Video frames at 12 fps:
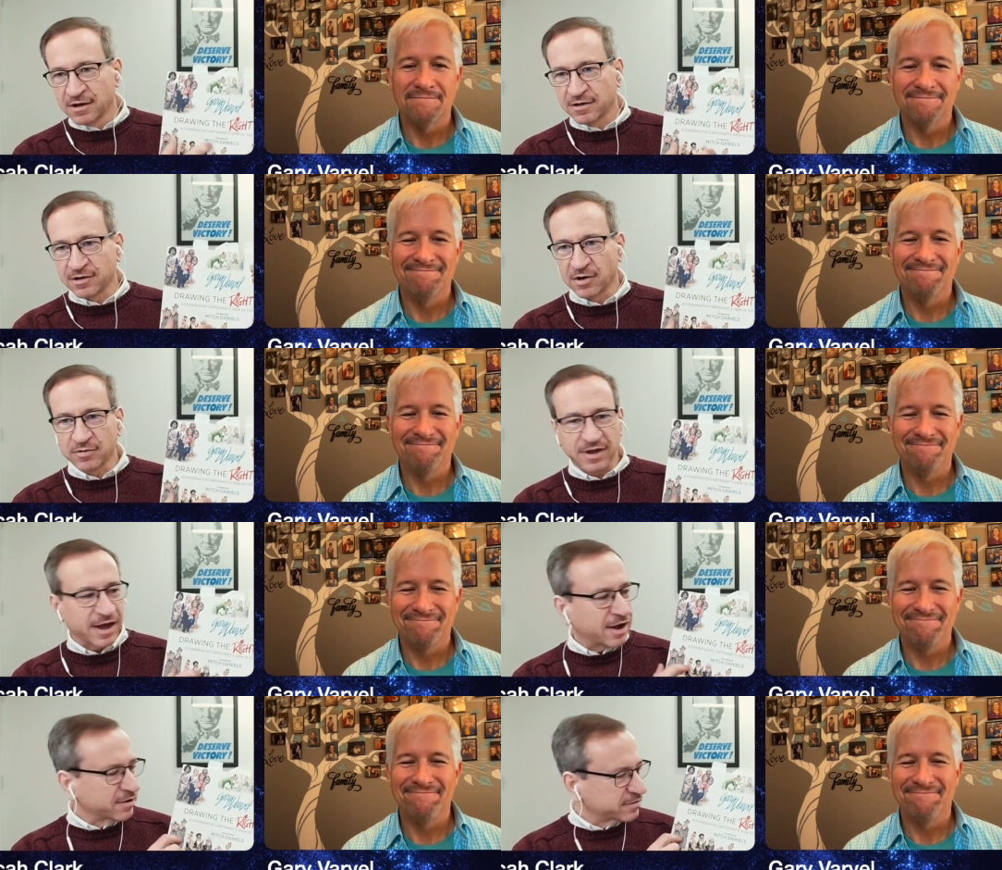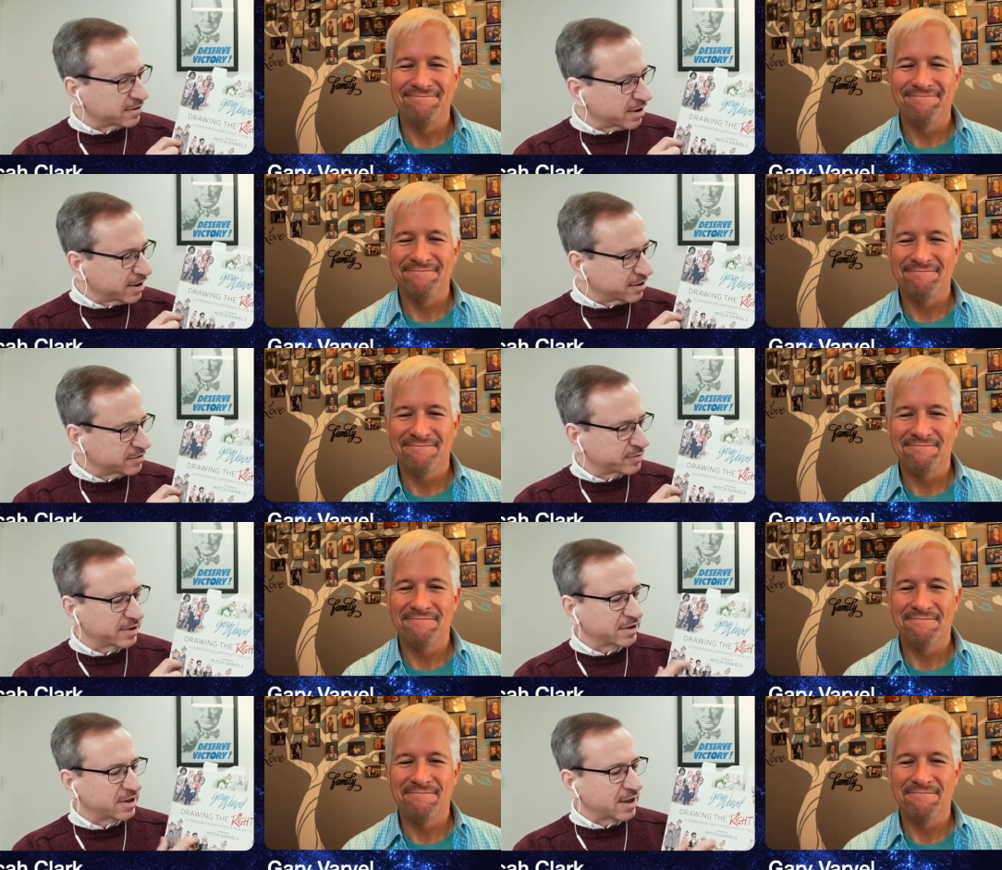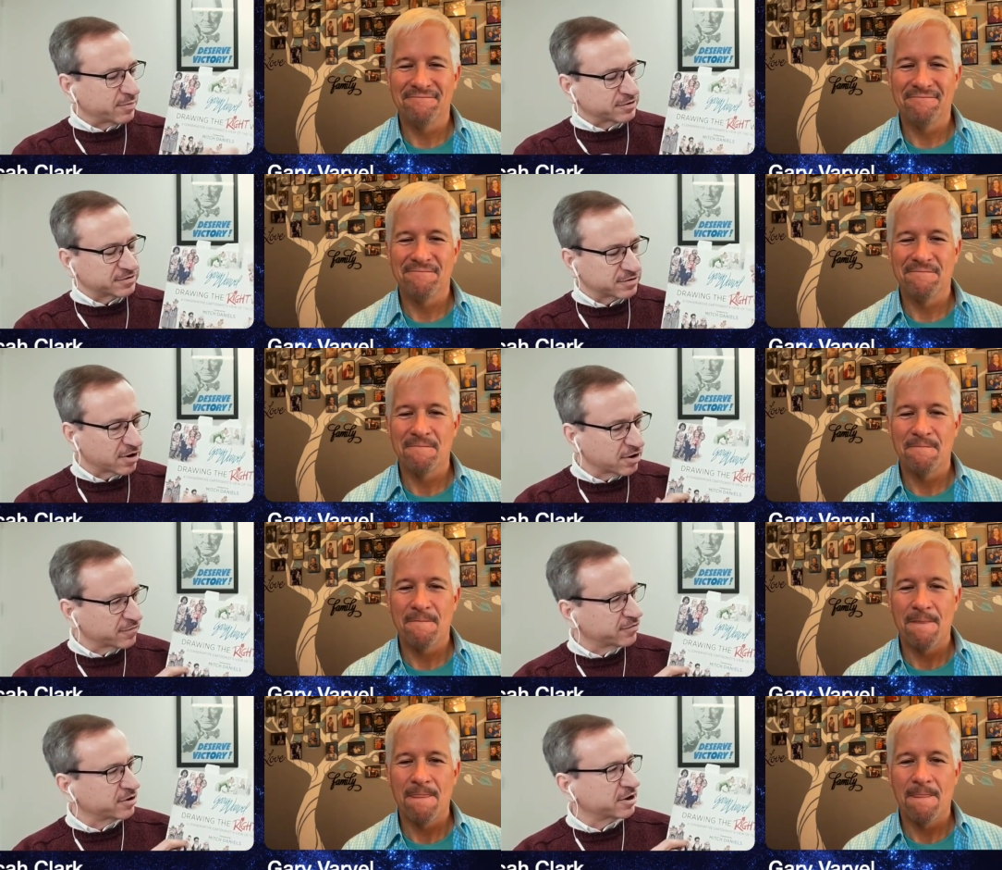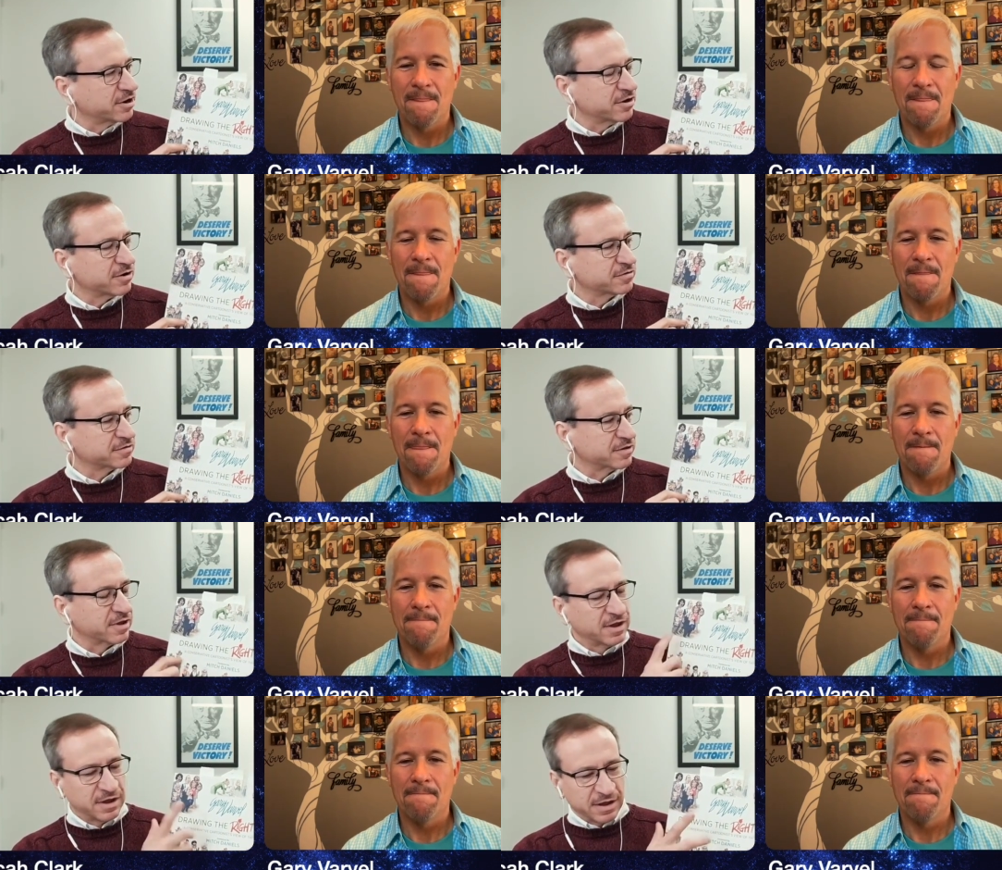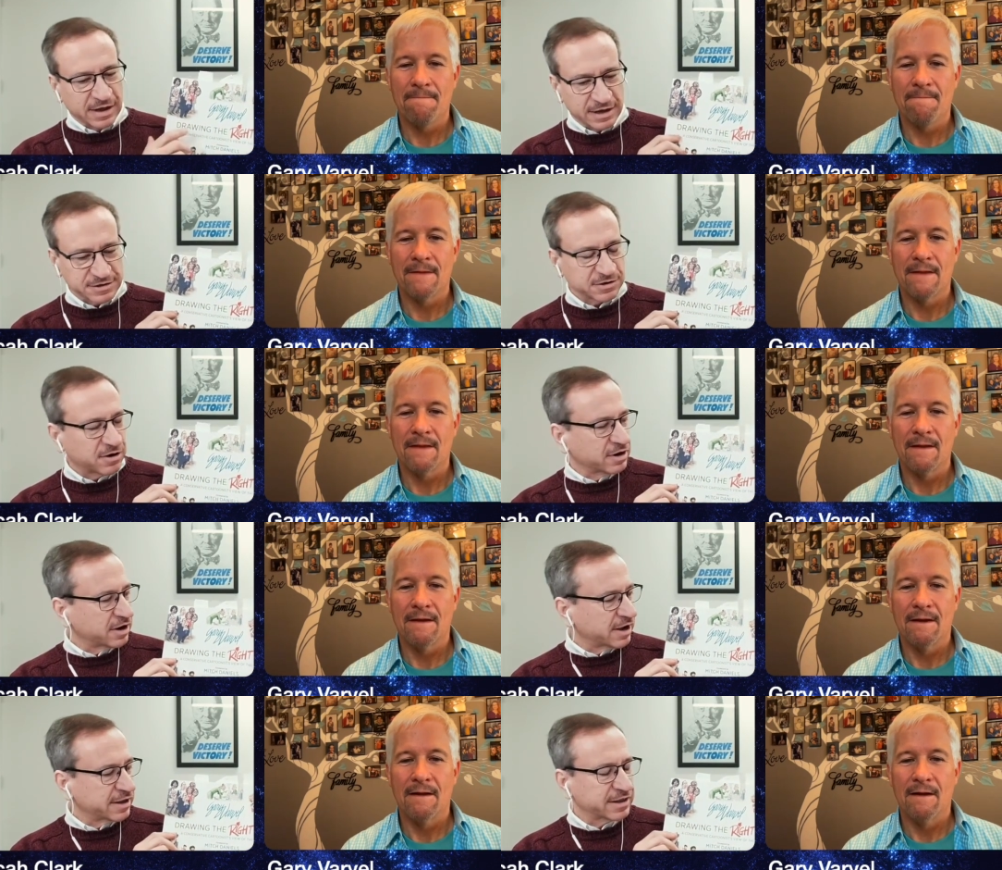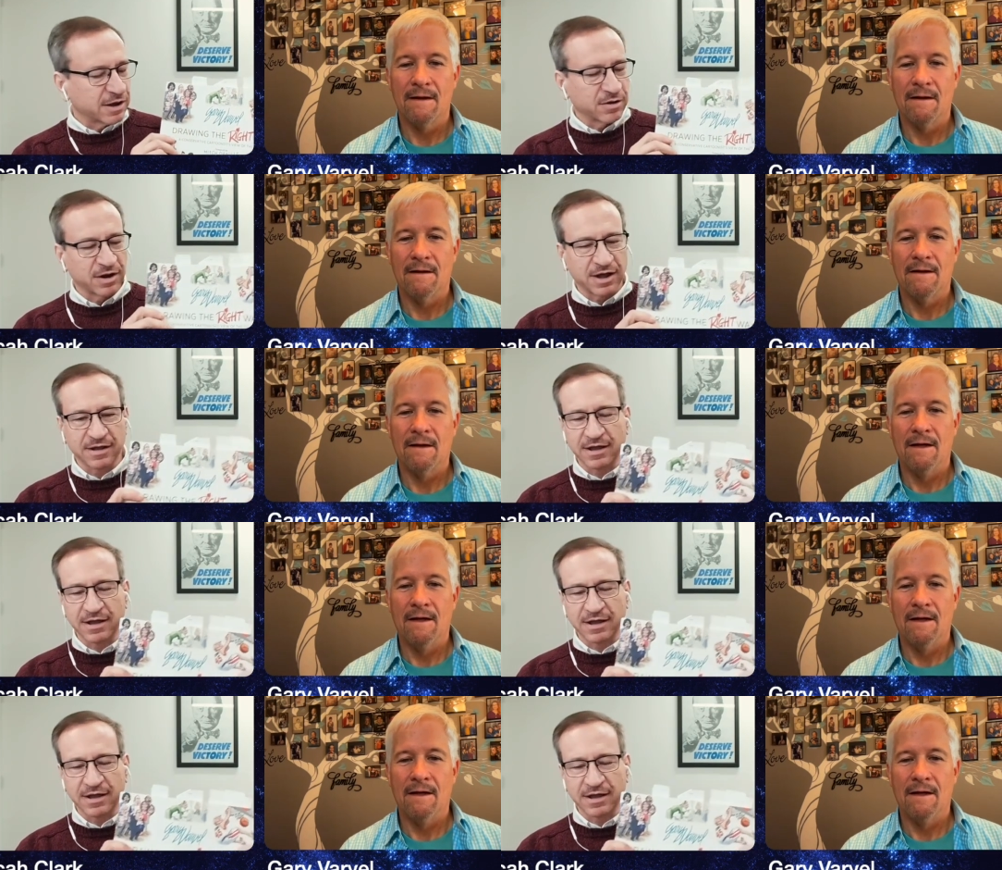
Speaker 1: no doubt. Uh, he's been in the Apple Star for years, and he's online now a lot.